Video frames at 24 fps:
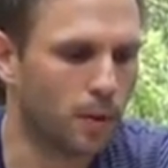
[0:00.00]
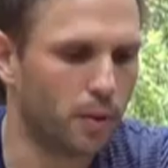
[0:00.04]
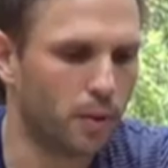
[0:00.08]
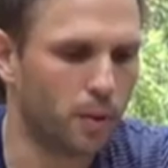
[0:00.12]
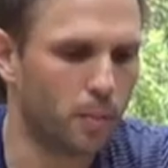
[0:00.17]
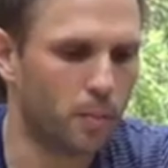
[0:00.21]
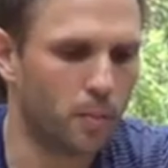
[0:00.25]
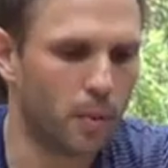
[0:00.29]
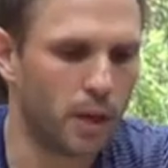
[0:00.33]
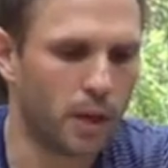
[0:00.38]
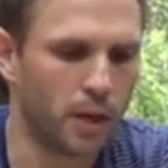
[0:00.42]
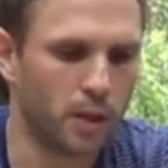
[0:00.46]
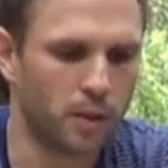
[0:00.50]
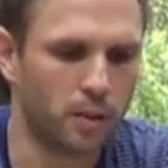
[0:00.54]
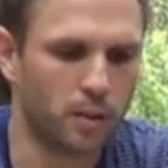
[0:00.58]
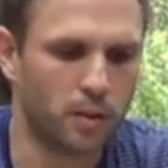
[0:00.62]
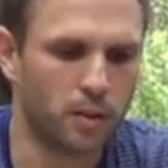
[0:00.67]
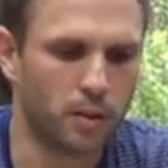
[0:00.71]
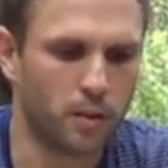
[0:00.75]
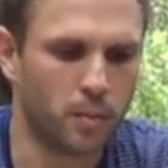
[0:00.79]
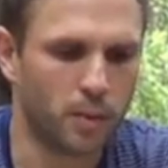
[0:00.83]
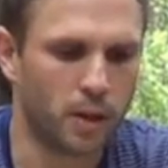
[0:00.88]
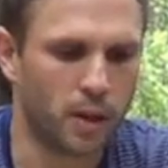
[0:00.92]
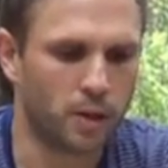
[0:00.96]
The
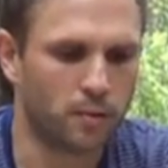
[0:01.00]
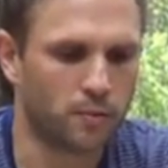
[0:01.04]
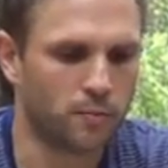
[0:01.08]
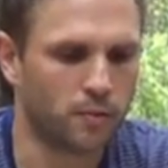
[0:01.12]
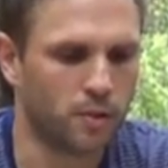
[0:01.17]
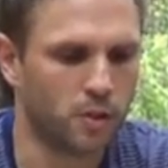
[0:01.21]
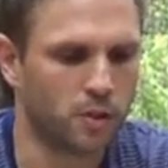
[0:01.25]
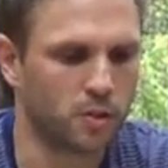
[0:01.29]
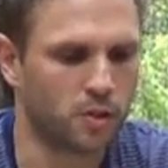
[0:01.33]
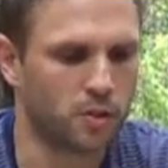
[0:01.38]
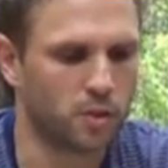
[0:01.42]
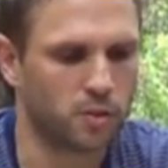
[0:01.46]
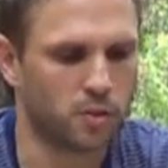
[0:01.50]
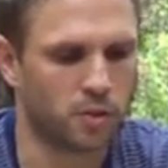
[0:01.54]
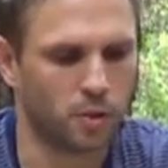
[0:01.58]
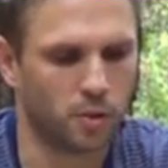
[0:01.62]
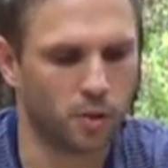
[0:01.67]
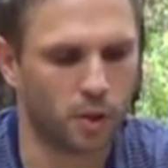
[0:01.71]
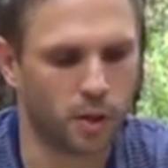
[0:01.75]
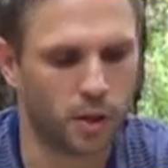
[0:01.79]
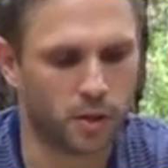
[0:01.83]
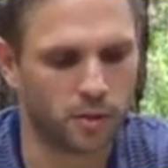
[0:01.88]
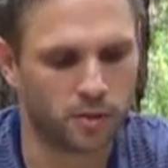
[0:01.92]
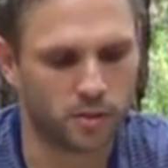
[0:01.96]
main feature that you'll
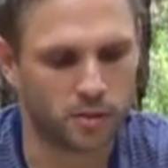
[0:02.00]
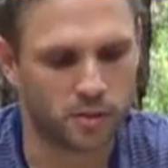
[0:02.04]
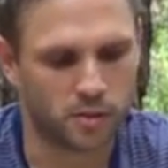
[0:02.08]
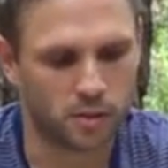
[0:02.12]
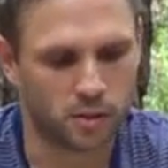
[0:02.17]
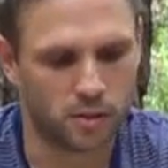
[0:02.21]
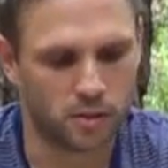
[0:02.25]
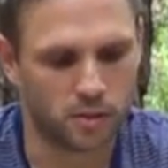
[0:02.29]
notice